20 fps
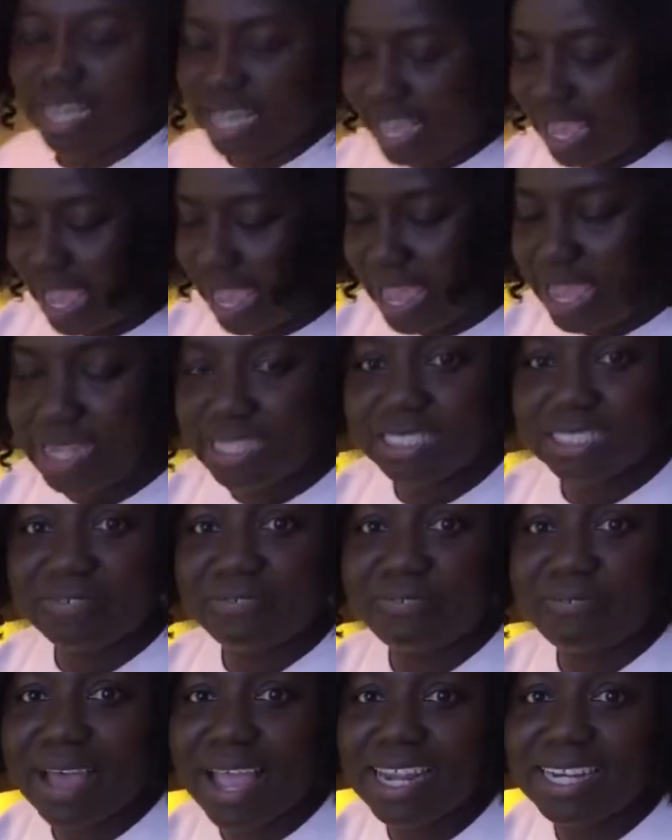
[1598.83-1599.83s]
And
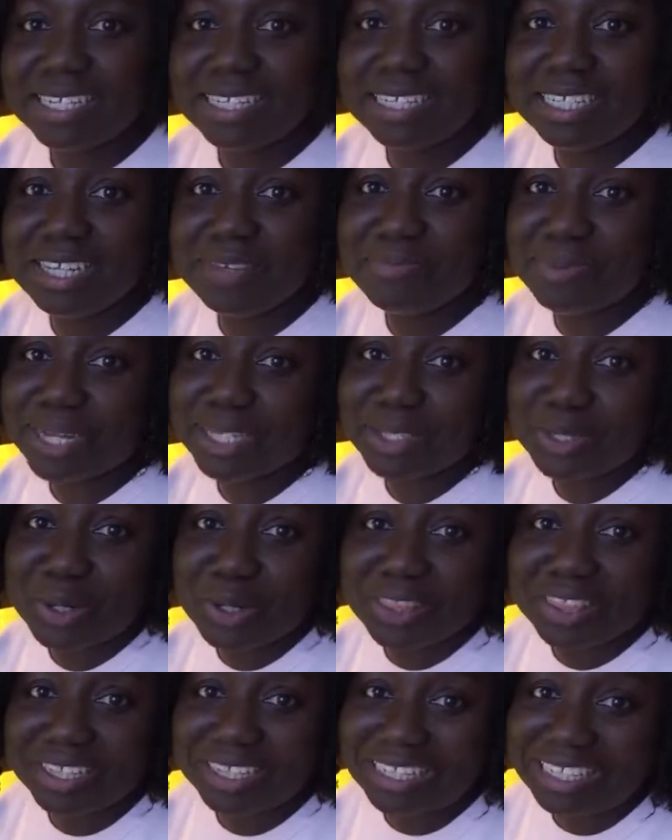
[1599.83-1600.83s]
finally, but
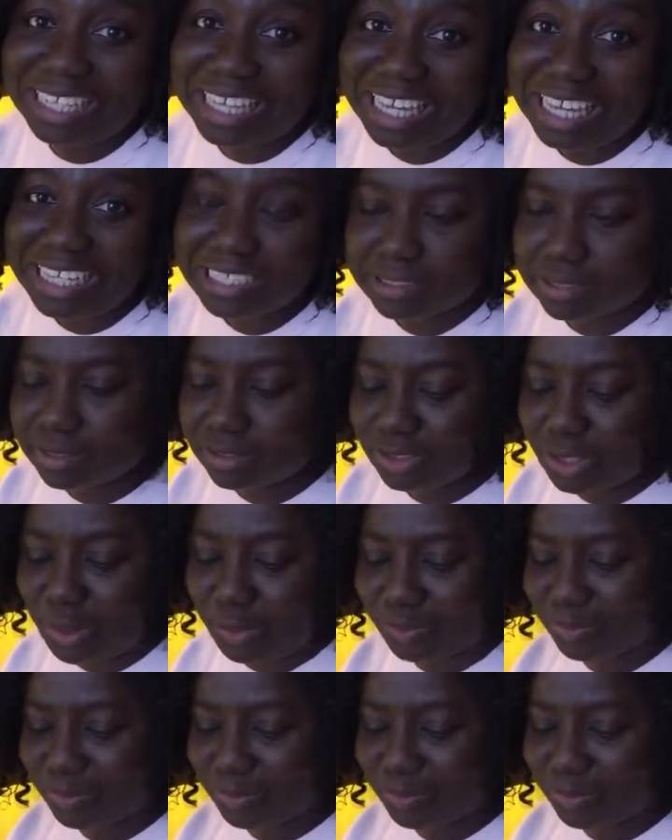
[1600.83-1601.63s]
not the least, no,